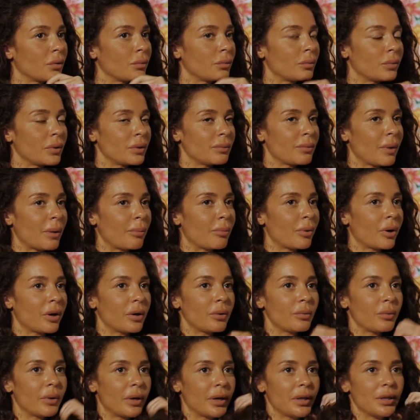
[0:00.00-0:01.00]
With my body
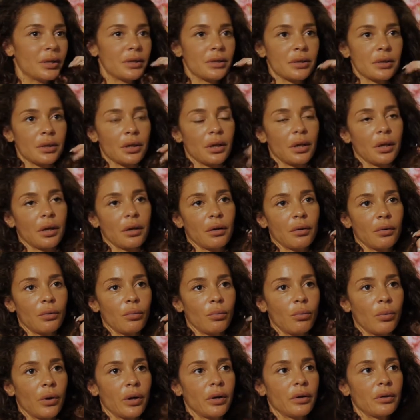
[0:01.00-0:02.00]
weight,
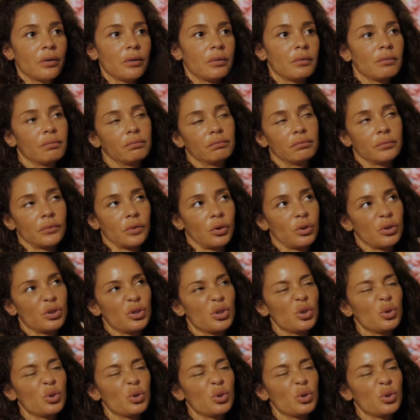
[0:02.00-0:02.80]
1.8 or